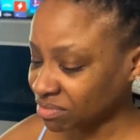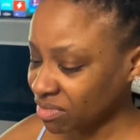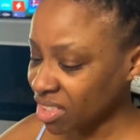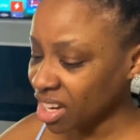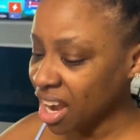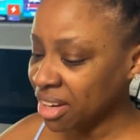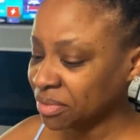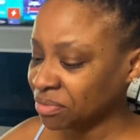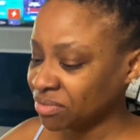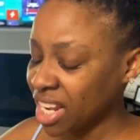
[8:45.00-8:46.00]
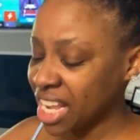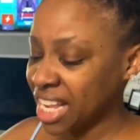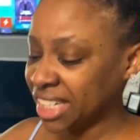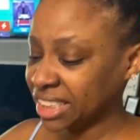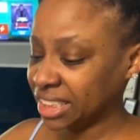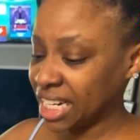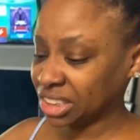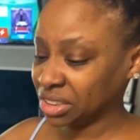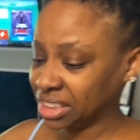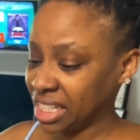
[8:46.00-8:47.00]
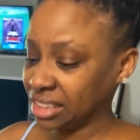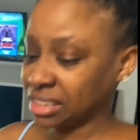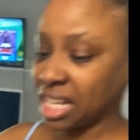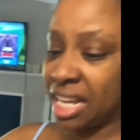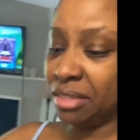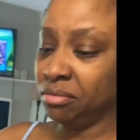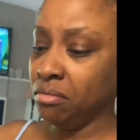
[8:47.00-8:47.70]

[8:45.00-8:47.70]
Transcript: Mm-hmm. And it actually tastes like